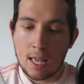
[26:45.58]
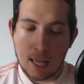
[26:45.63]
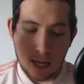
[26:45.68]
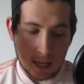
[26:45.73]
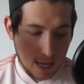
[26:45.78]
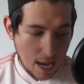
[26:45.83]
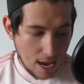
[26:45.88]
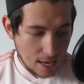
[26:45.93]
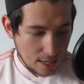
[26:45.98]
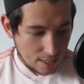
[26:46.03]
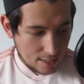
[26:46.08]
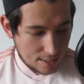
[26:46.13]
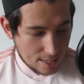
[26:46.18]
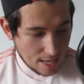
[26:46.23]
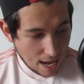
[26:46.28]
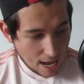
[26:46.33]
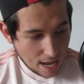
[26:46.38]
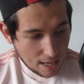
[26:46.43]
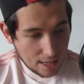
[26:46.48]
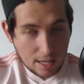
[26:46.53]
yeah, that's
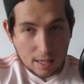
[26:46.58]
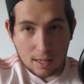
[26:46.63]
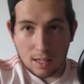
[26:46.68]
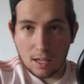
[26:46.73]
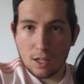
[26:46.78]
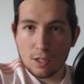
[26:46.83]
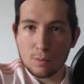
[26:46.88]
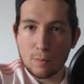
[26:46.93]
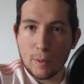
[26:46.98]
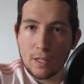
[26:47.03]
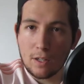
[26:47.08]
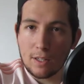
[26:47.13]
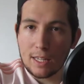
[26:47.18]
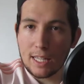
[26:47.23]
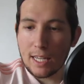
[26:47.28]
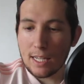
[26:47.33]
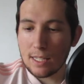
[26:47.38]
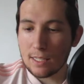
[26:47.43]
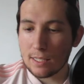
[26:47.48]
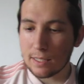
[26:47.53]
that. And then last but not
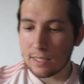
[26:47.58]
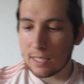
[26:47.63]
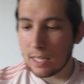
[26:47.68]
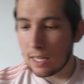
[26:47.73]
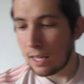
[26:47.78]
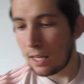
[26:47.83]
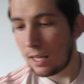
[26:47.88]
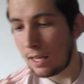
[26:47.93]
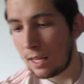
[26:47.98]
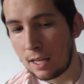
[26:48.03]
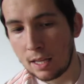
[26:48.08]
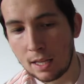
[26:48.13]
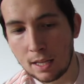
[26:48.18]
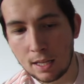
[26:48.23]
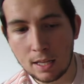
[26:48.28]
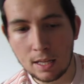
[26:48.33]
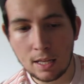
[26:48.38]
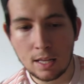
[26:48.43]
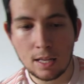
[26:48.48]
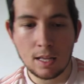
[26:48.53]
least,
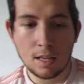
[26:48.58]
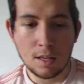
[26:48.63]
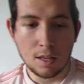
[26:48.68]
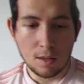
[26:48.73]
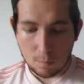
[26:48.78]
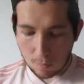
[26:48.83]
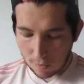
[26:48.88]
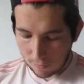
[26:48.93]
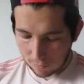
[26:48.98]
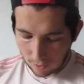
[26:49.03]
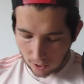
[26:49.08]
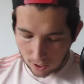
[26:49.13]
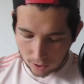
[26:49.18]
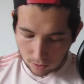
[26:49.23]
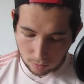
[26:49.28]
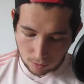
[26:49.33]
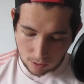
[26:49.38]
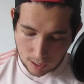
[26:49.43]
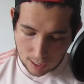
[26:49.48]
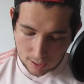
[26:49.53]
the
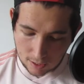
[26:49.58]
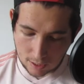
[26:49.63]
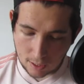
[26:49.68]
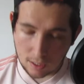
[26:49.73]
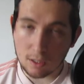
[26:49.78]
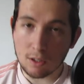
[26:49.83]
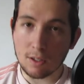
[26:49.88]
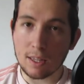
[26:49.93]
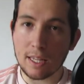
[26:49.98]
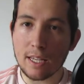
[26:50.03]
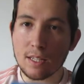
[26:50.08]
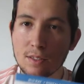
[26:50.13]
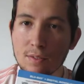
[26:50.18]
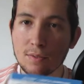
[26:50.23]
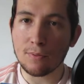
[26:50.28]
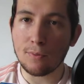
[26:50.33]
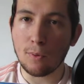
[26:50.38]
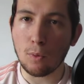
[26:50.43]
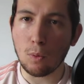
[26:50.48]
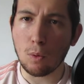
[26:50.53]
final one. Got this
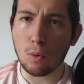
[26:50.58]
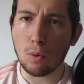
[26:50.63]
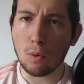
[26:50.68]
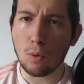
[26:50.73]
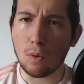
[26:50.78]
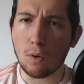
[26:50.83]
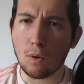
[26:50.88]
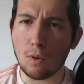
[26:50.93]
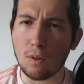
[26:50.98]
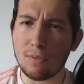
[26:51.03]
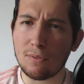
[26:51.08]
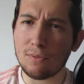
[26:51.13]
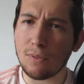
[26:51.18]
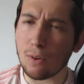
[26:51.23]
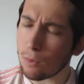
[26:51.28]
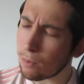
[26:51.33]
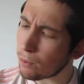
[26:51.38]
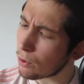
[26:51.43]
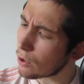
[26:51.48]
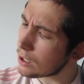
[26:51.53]
for
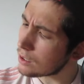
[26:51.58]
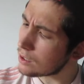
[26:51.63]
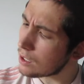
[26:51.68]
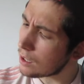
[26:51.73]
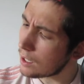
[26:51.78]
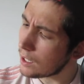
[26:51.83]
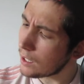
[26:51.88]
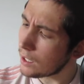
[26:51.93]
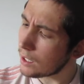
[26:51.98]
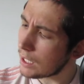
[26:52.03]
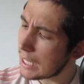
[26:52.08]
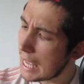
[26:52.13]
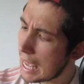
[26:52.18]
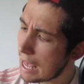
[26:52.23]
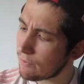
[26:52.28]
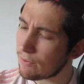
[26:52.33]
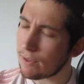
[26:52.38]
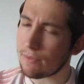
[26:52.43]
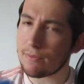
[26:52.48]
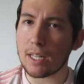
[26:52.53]
full price, I think. Yeah,
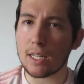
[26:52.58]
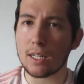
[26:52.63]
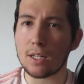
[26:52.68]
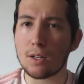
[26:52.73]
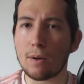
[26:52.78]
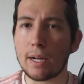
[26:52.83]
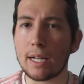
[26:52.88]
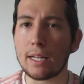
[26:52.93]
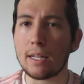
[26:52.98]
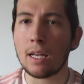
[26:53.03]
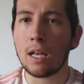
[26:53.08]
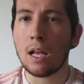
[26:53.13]
fifteen quid.